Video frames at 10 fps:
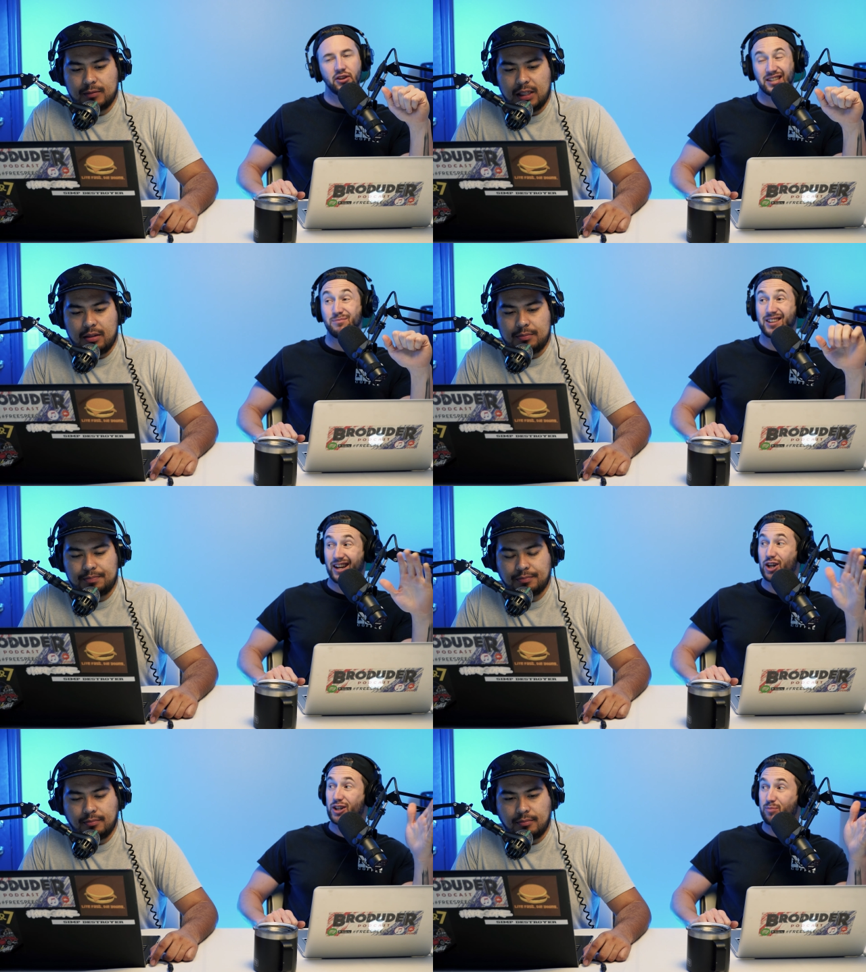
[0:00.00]
Speaker 1: seems
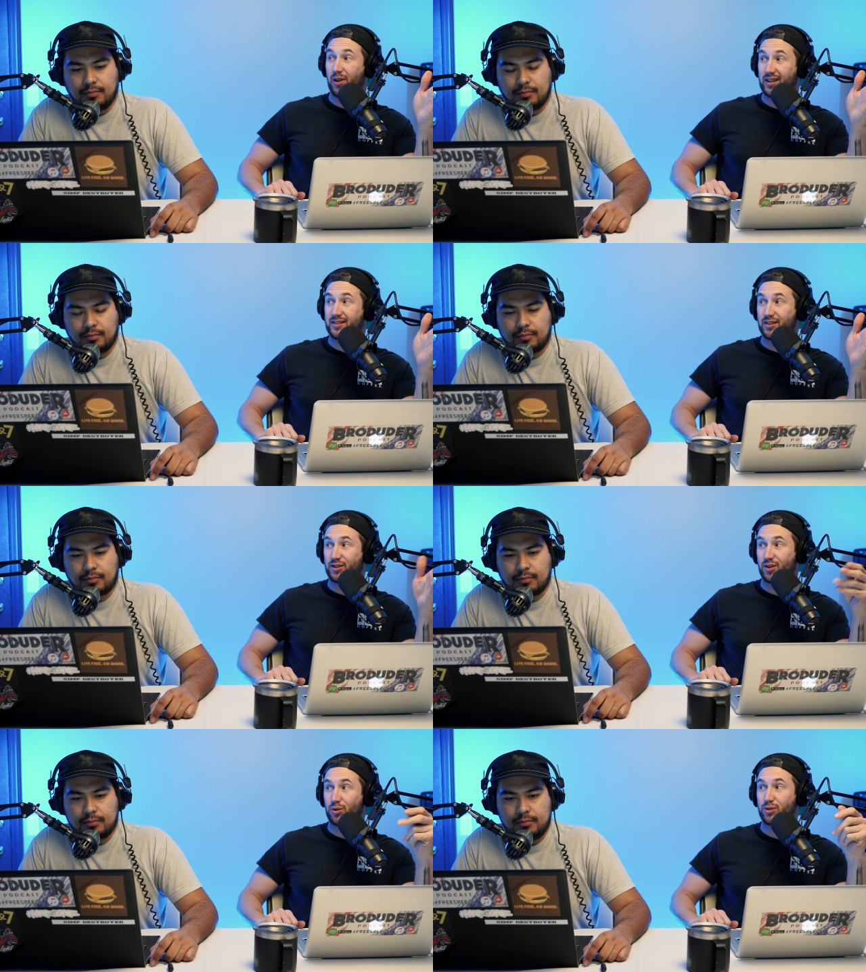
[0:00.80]
like a good place to
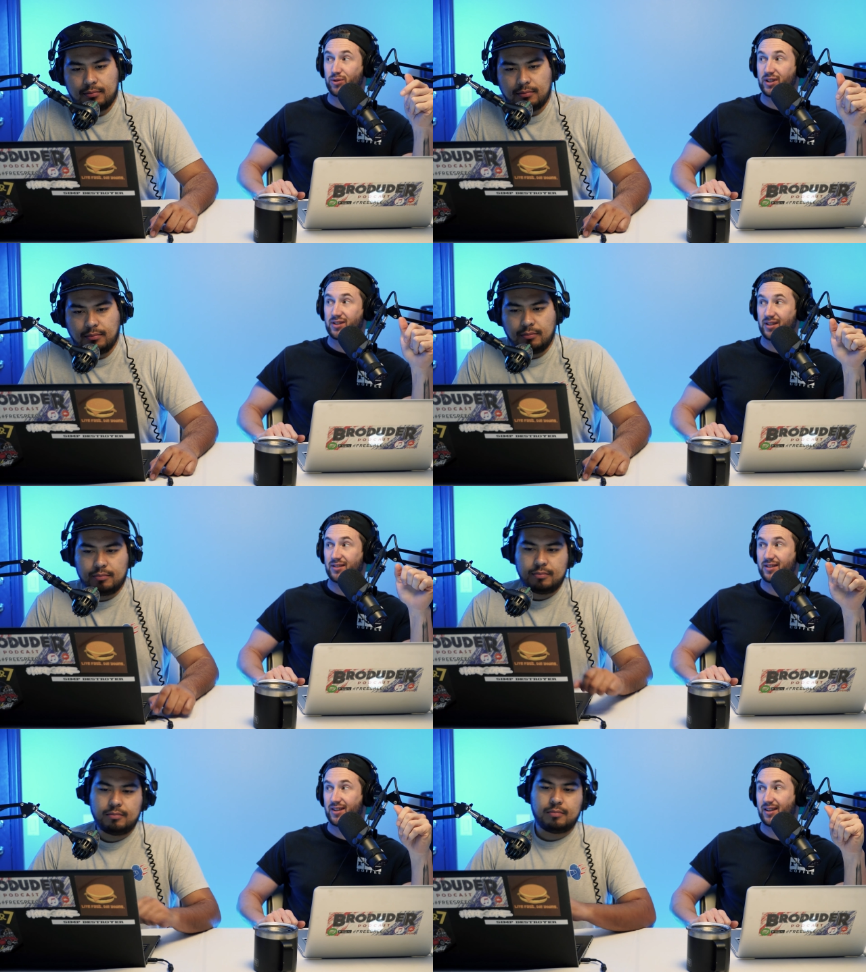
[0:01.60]
social
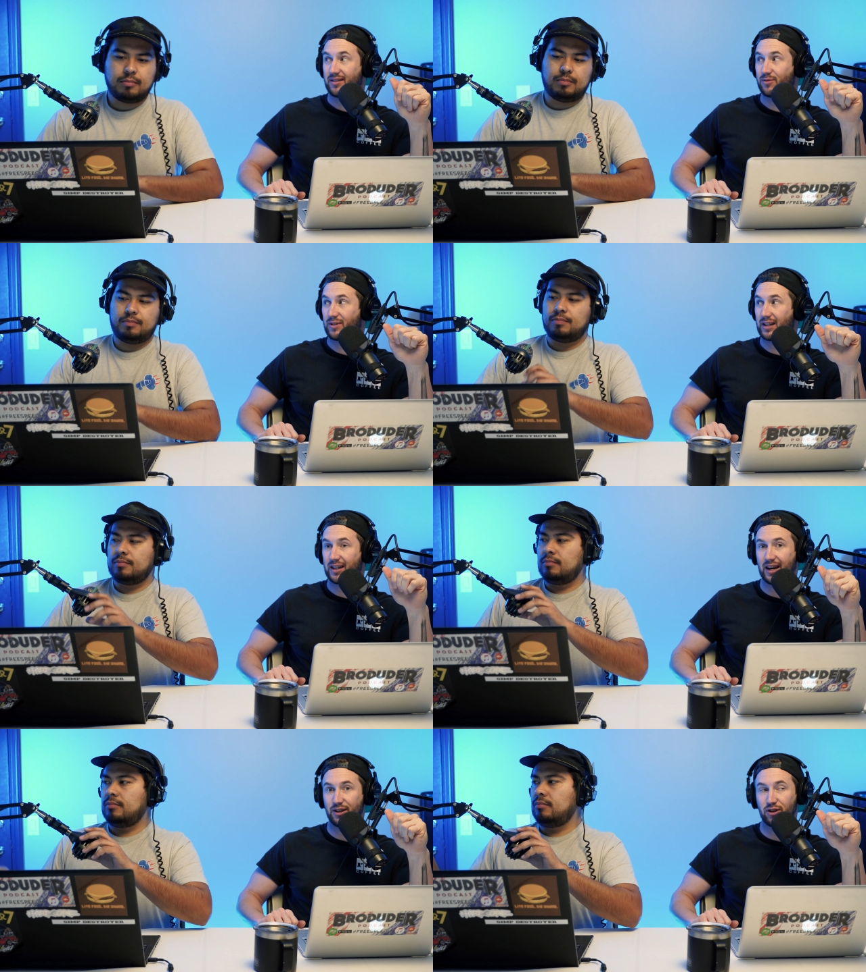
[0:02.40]
distance
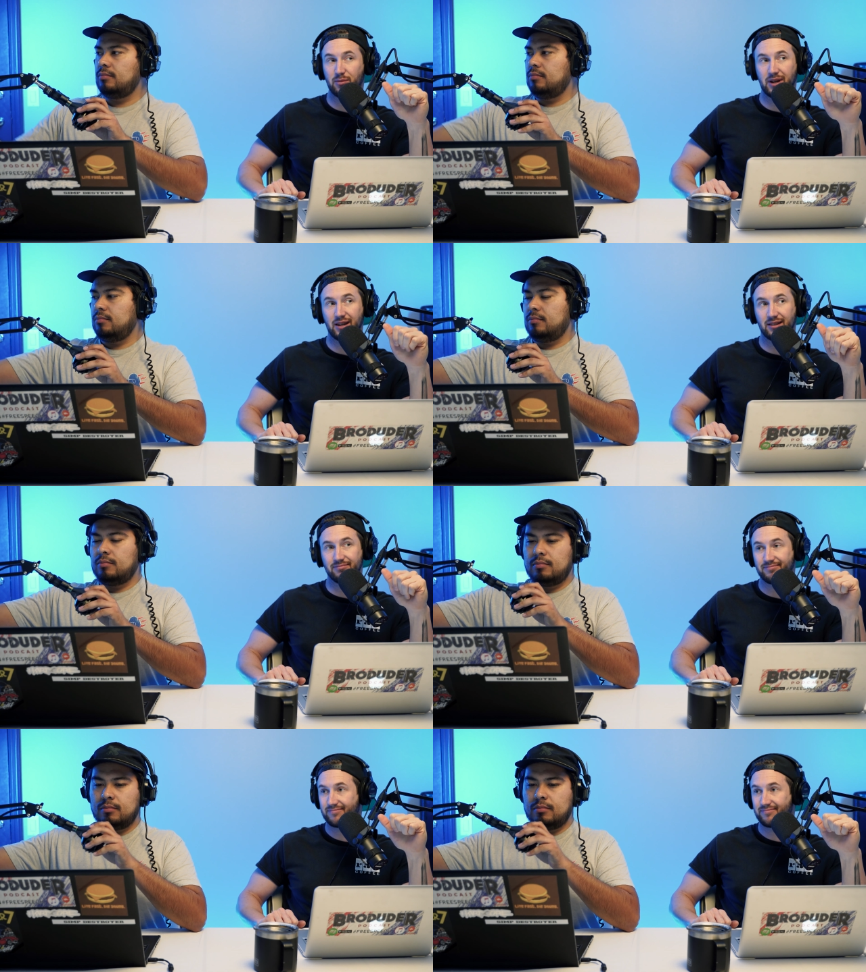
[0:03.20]
where uh, you could be